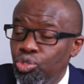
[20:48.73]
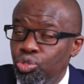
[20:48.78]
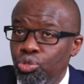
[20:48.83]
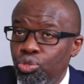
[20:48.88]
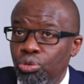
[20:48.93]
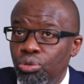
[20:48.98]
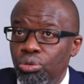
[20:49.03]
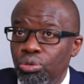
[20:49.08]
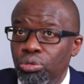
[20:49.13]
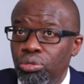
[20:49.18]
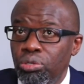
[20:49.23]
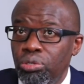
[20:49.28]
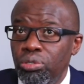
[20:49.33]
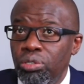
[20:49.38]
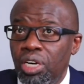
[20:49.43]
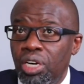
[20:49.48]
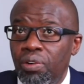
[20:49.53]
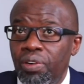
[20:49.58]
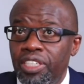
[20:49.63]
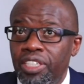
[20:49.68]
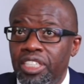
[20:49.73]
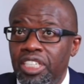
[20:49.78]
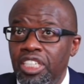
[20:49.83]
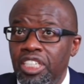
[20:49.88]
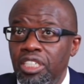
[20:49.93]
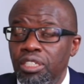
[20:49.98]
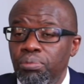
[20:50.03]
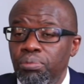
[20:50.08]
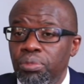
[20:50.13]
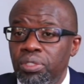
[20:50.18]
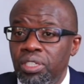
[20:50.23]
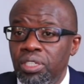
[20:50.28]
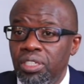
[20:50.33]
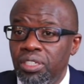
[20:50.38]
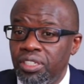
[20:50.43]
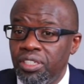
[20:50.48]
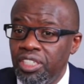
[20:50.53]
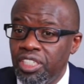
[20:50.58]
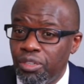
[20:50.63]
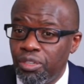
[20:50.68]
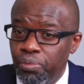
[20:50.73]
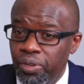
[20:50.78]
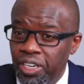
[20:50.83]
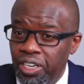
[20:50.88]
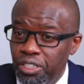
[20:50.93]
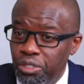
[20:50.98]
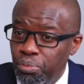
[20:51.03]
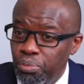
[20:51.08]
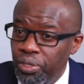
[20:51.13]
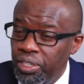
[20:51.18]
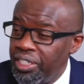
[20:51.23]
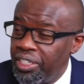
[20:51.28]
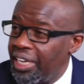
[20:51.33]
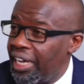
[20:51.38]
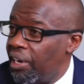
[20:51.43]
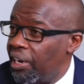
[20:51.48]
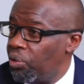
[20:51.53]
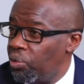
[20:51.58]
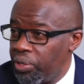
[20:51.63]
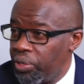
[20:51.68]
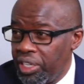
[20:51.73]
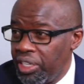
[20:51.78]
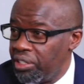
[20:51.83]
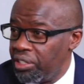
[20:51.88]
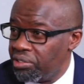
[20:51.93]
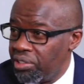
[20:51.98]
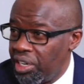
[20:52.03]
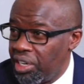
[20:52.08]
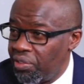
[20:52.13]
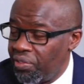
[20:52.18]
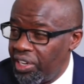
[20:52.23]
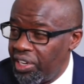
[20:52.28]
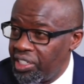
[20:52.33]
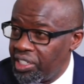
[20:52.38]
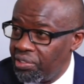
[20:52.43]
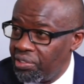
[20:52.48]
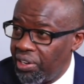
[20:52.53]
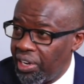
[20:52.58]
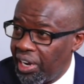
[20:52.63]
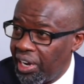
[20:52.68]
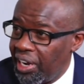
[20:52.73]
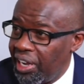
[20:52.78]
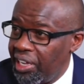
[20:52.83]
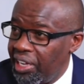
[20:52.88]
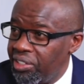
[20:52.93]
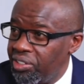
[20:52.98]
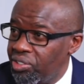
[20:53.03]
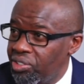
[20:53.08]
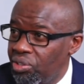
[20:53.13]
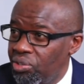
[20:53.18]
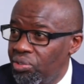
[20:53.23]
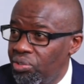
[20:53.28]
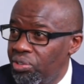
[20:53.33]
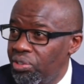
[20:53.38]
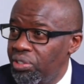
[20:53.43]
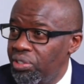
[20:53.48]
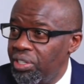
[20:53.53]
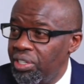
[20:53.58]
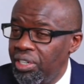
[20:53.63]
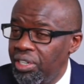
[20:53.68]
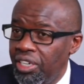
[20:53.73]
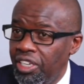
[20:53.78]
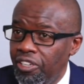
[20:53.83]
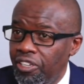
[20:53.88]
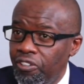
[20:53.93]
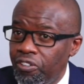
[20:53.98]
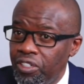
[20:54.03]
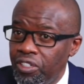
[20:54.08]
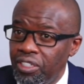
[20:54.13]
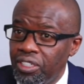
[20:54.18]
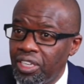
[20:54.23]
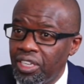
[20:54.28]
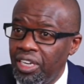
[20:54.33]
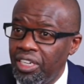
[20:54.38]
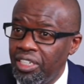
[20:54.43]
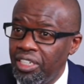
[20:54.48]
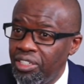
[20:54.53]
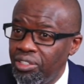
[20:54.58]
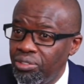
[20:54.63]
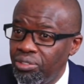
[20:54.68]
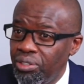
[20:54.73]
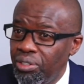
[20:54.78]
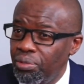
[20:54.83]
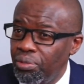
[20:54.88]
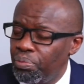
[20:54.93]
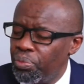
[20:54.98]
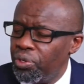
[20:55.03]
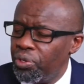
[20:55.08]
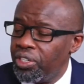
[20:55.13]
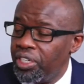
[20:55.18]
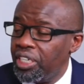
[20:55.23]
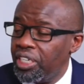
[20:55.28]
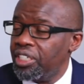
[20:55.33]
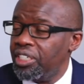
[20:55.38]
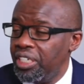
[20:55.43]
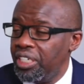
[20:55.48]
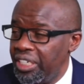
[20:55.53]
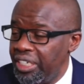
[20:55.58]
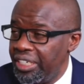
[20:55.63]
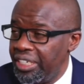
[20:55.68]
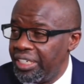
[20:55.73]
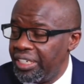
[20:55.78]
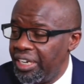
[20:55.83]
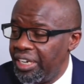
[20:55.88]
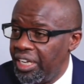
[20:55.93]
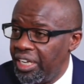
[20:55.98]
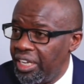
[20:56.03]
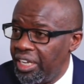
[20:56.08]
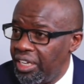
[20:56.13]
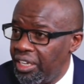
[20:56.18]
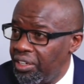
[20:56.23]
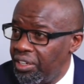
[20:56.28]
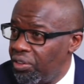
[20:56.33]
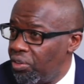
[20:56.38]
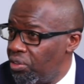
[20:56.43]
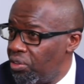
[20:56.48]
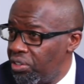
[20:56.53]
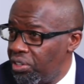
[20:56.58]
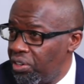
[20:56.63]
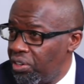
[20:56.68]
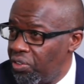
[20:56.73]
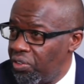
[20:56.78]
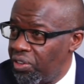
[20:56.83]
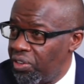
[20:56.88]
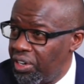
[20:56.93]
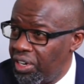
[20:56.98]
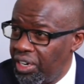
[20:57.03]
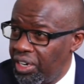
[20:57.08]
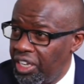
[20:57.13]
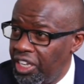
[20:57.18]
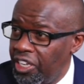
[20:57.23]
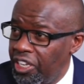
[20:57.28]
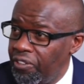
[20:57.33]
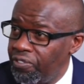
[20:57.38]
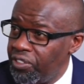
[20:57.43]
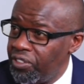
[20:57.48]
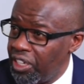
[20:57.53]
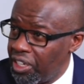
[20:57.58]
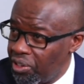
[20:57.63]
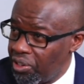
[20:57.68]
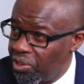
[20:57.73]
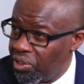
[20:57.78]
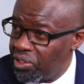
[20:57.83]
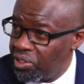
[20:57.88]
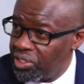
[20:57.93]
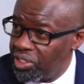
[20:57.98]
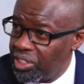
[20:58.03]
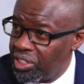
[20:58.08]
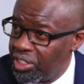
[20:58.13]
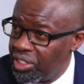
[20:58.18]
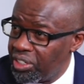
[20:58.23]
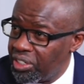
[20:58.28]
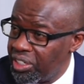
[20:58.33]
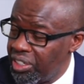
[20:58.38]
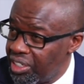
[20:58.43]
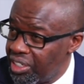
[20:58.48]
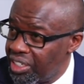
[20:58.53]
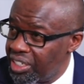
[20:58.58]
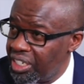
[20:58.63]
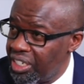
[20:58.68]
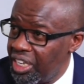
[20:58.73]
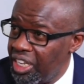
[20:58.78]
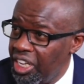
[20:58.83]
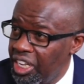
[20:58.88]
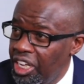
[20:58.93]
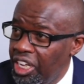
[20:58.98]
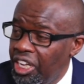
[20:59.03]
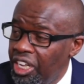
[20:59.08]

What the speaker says: So our teams in risk management are looking to advise our clients on risk and protection on technology risks.